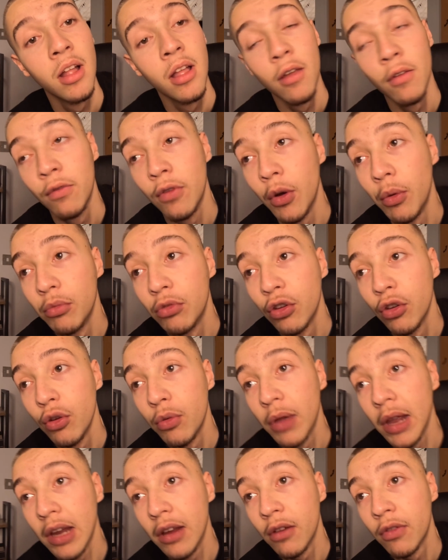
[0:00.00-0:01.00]
film two
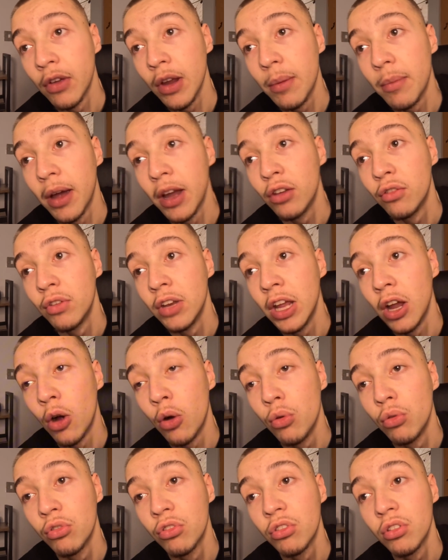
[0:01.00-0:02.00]
theme page
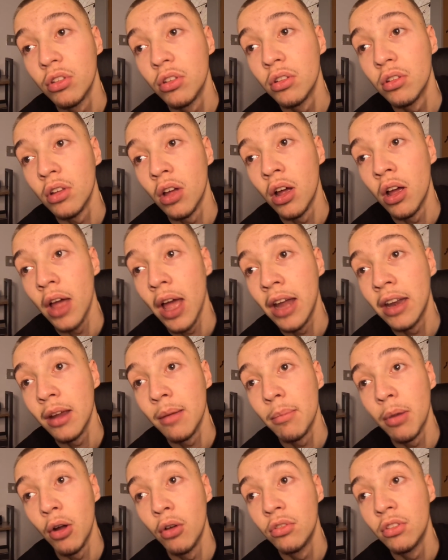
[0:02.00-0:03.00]
videos, edit
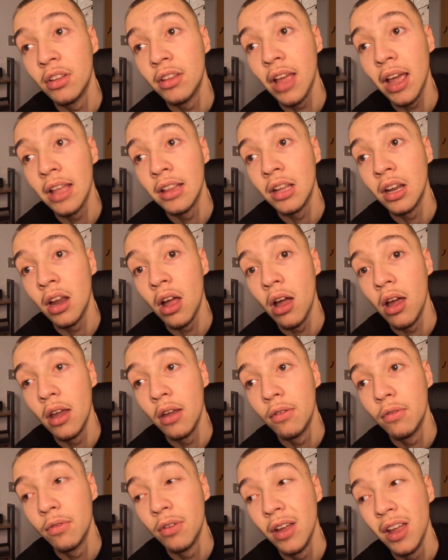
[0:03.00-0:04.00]
and post a day in the
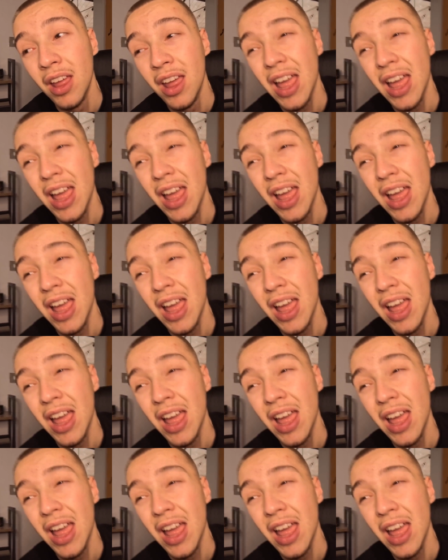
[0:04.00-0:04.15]
life.